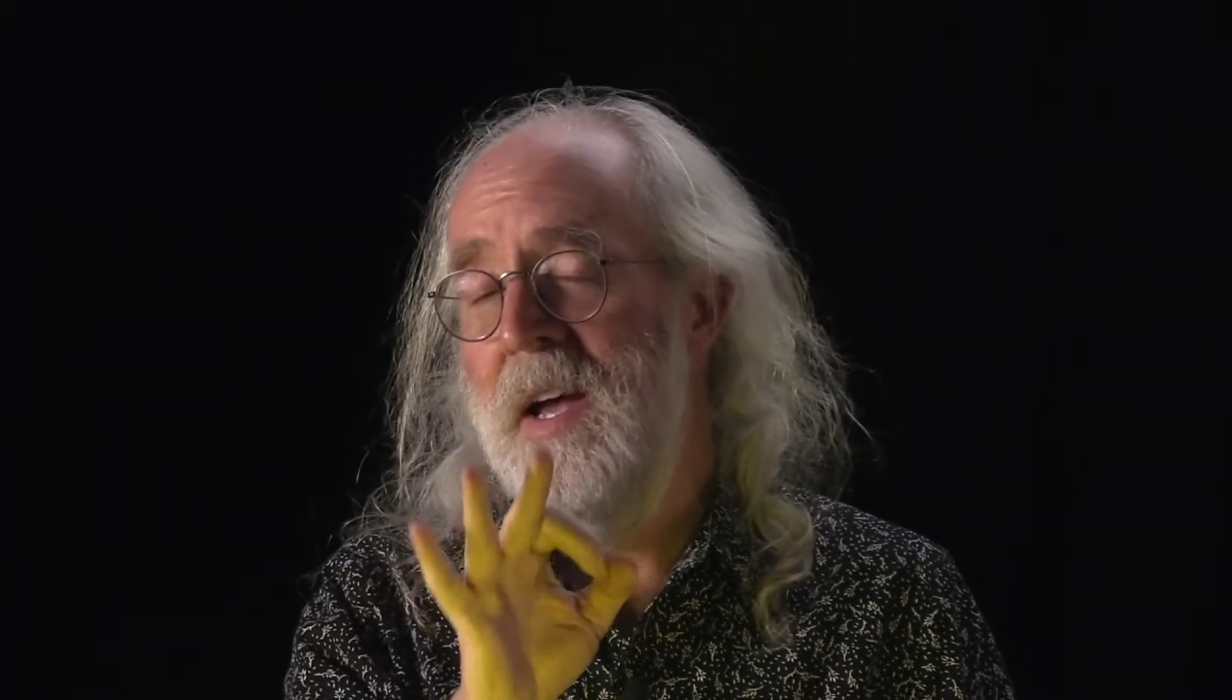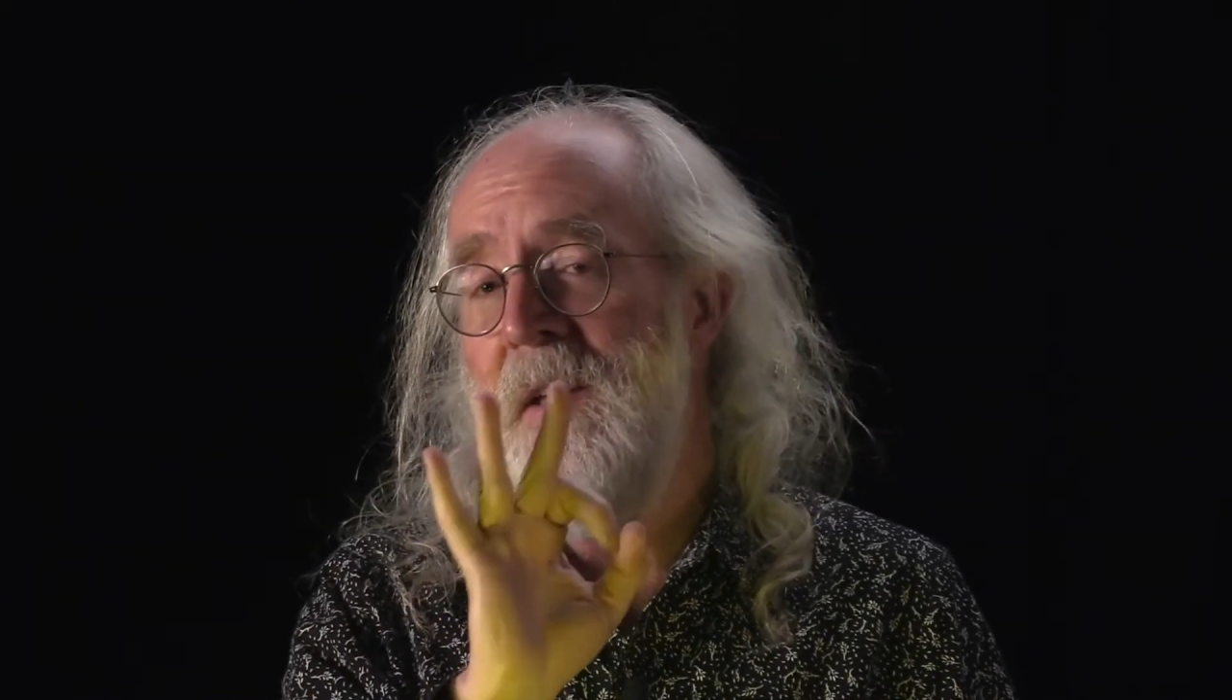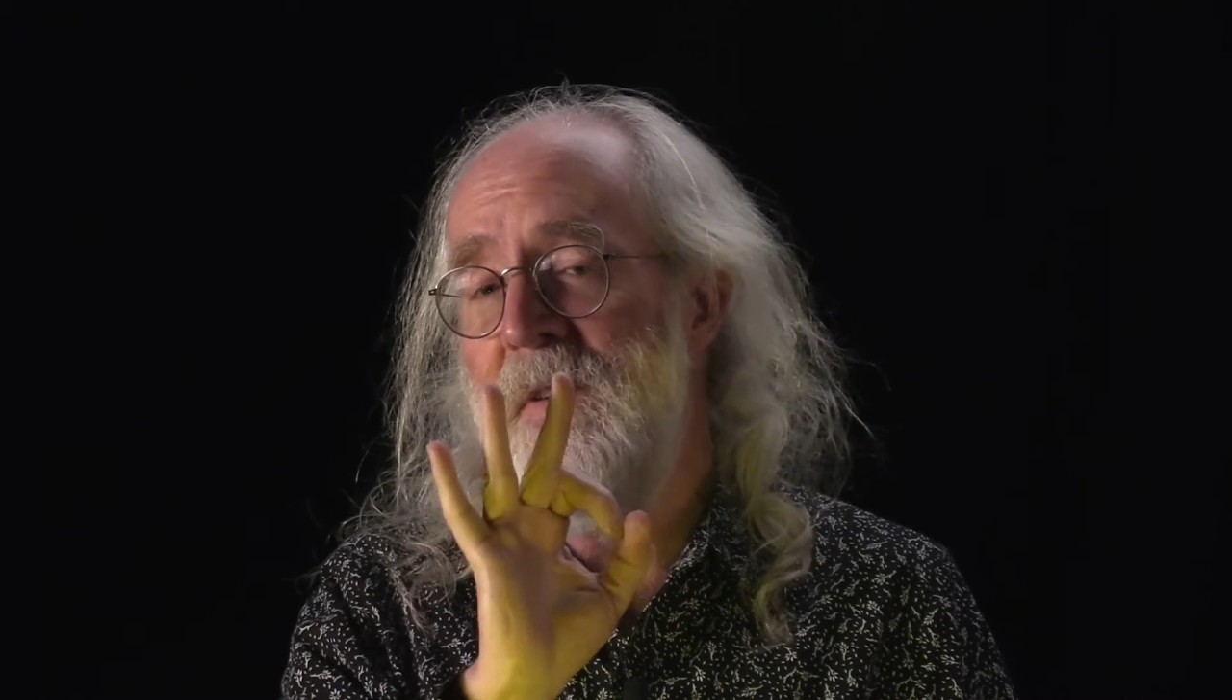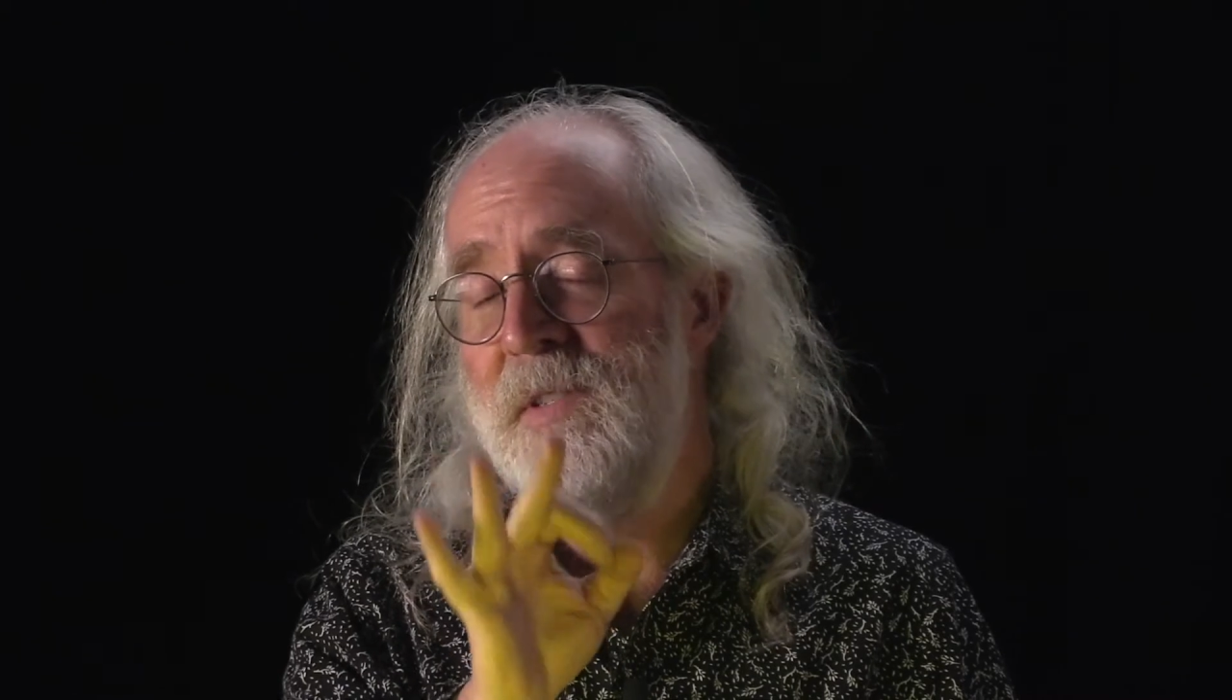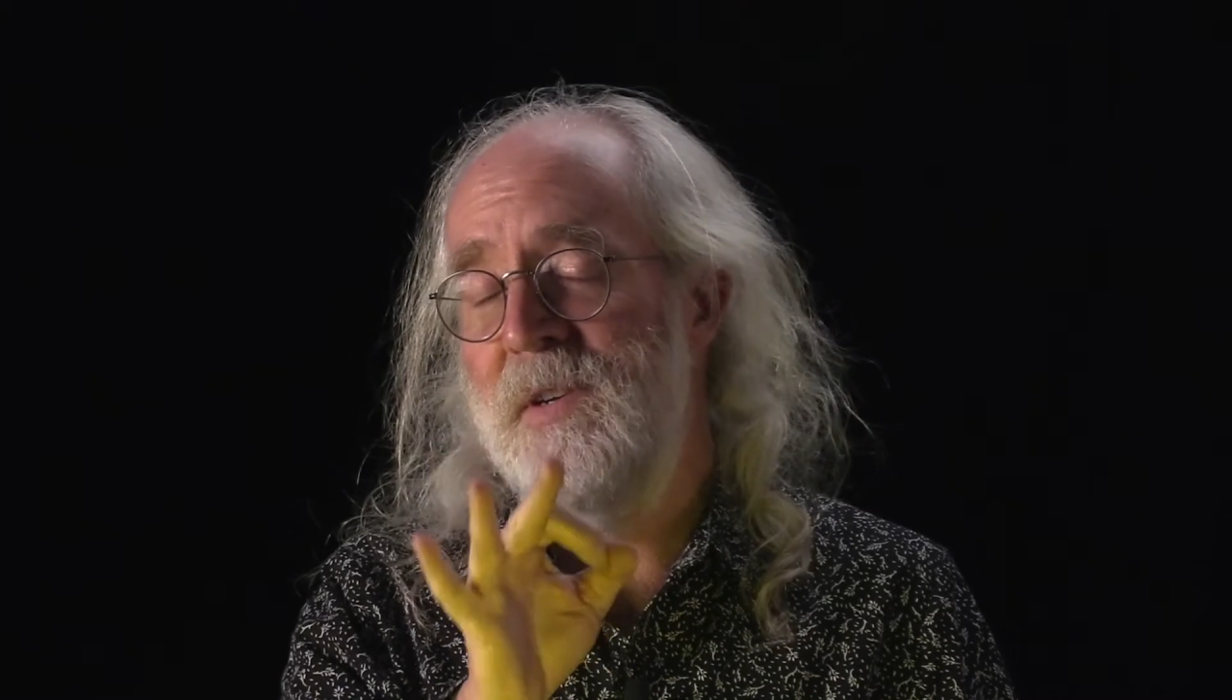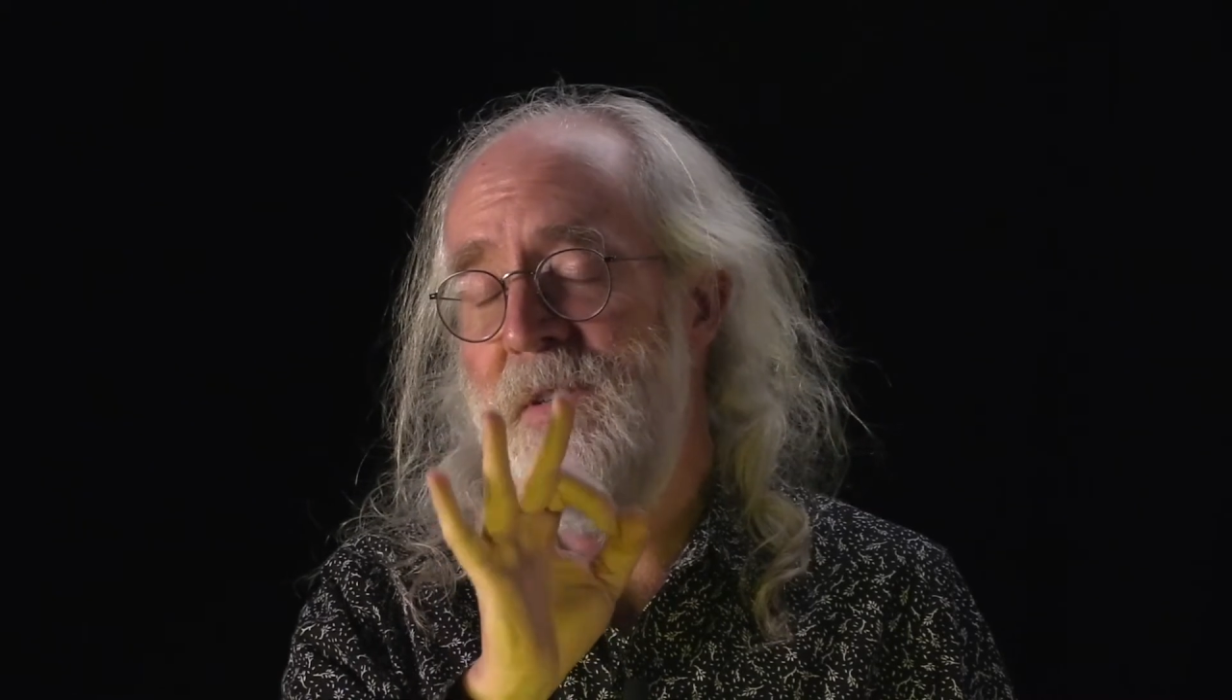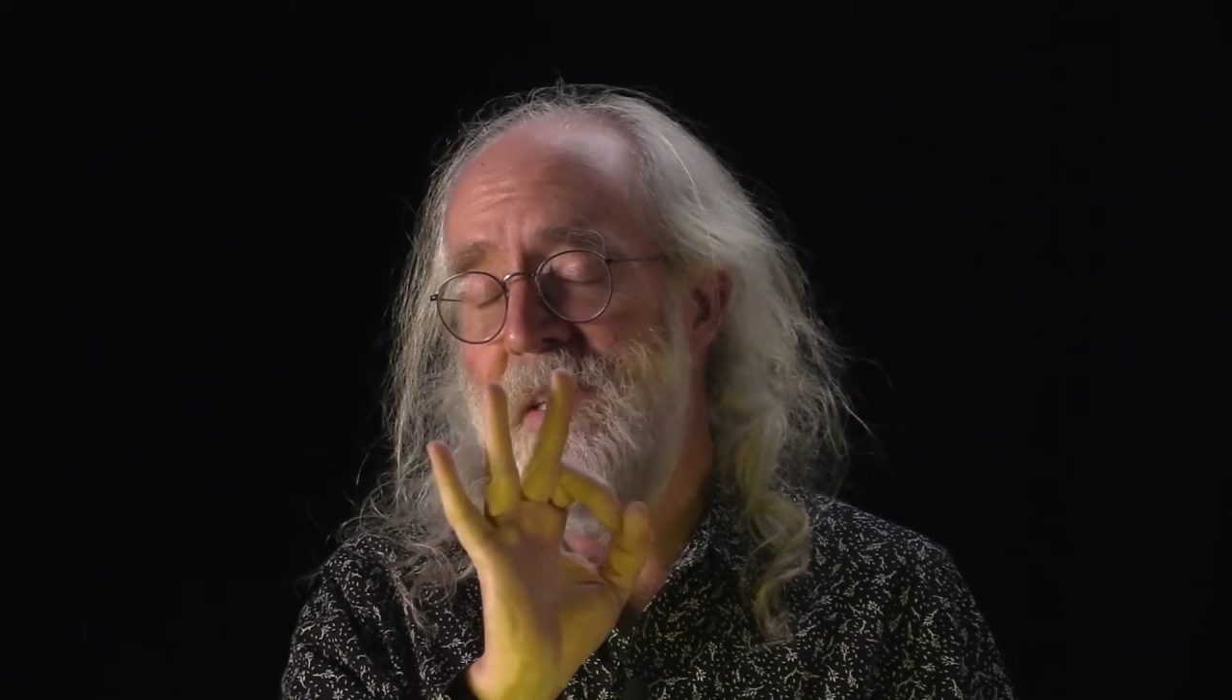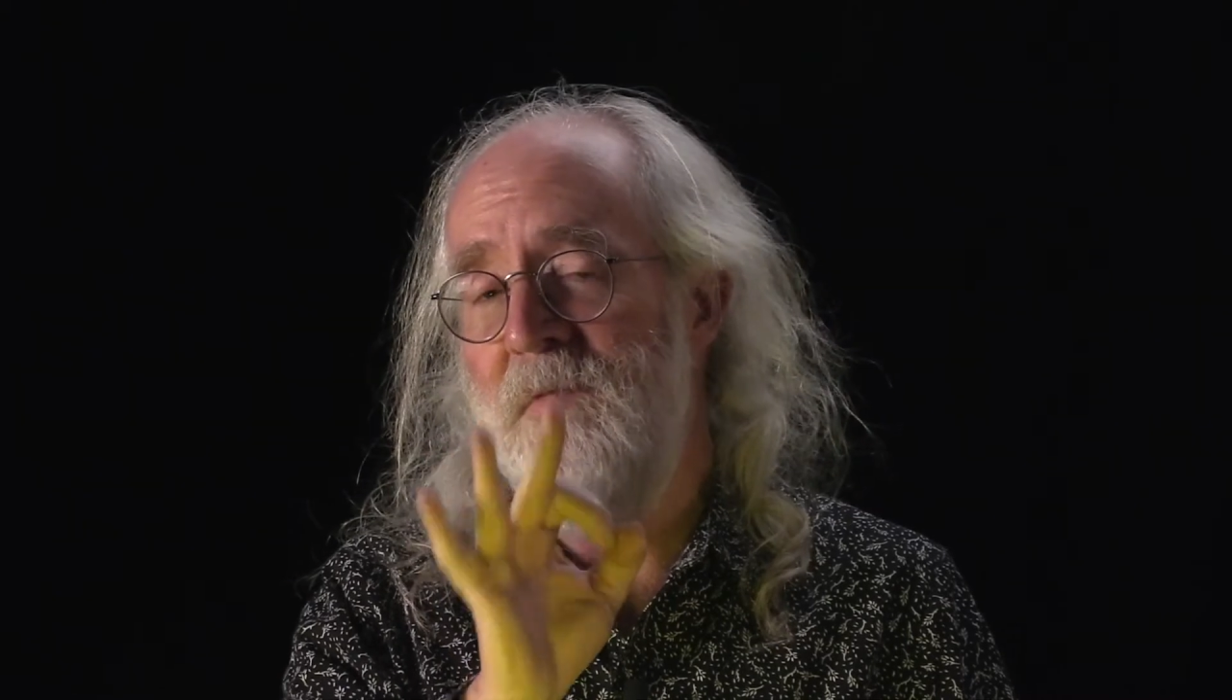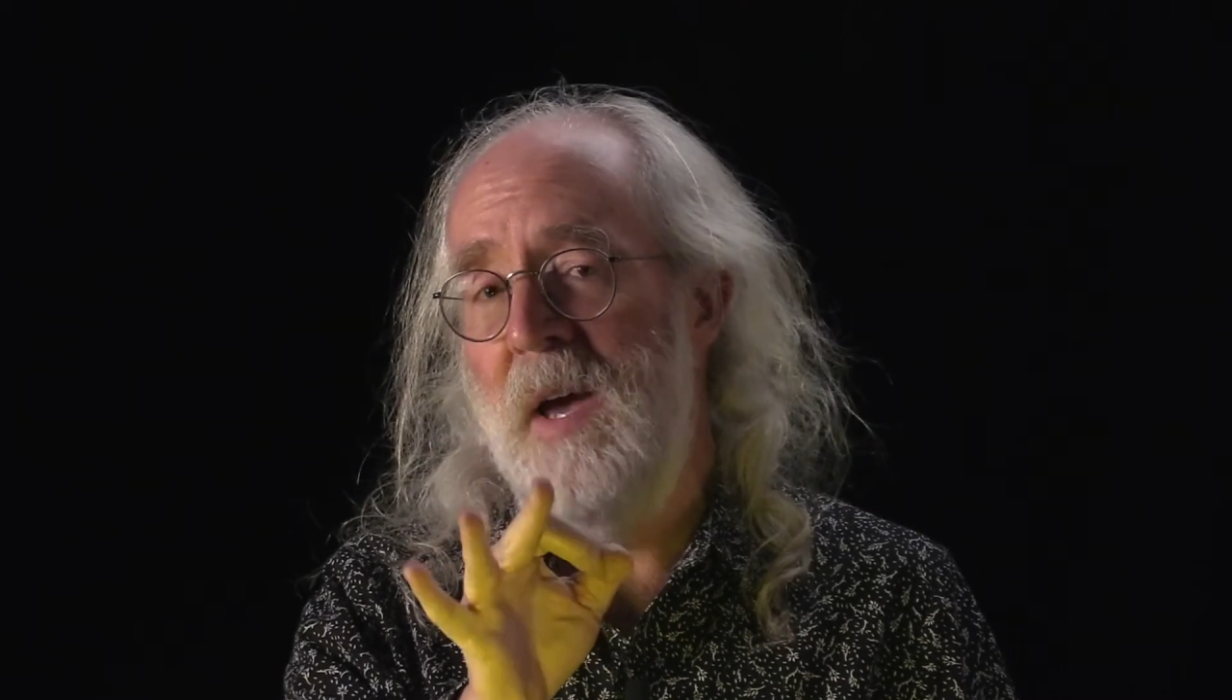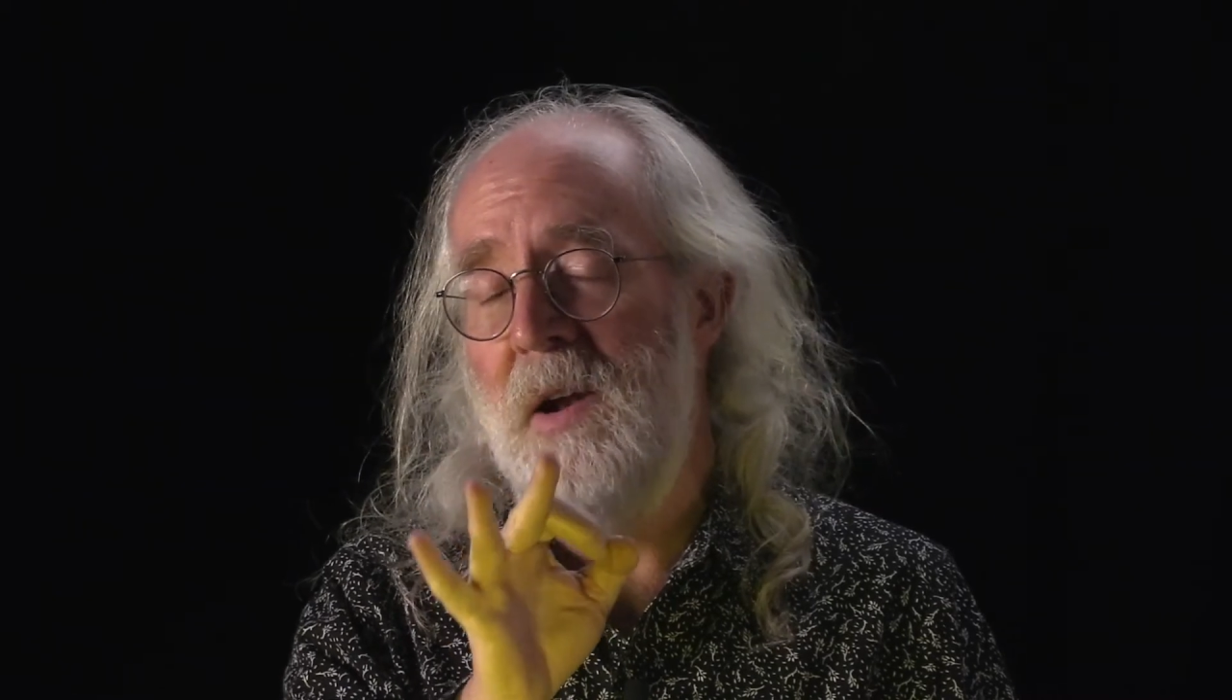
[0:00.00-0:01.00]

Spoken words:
the students who have made